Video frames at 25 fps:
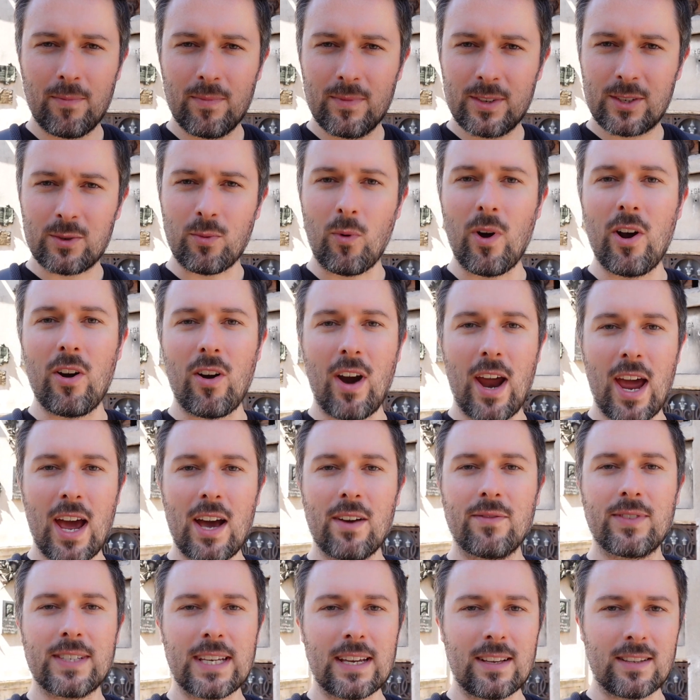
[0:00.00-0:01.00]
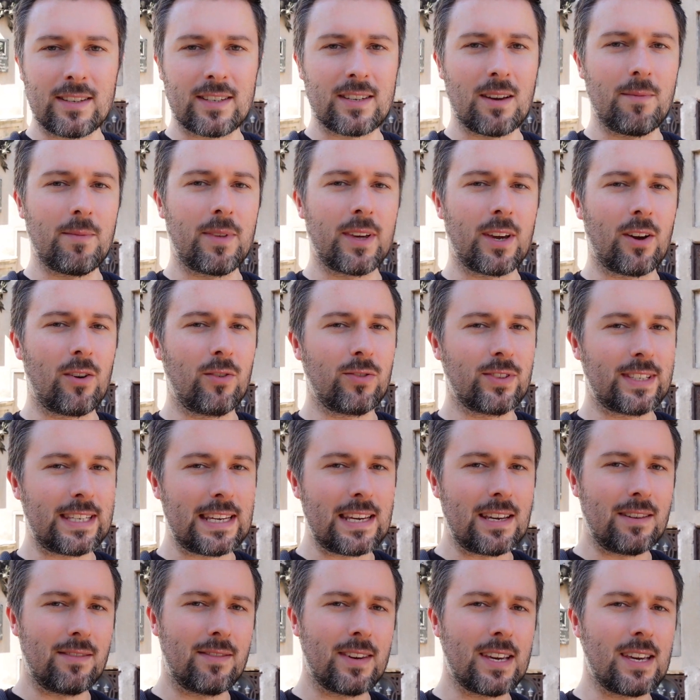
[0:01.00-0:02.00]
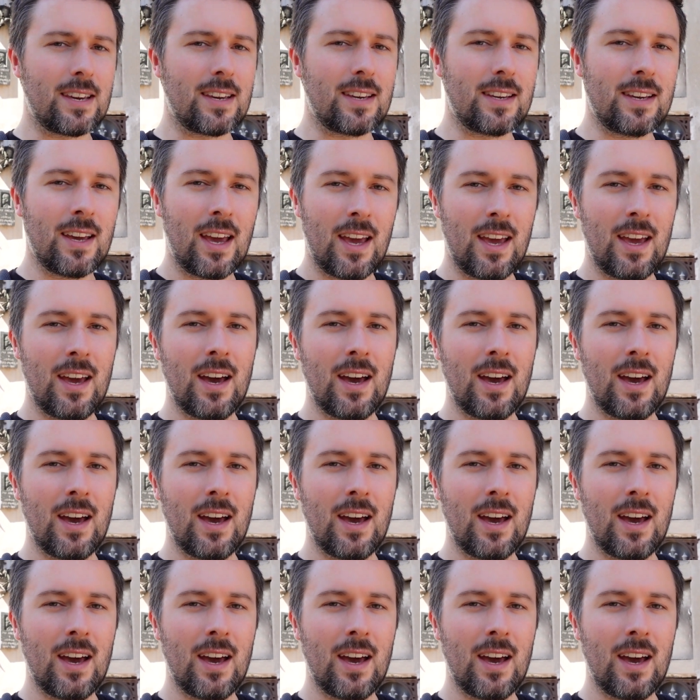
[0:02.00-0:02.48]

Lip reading: swear I have seen something on TV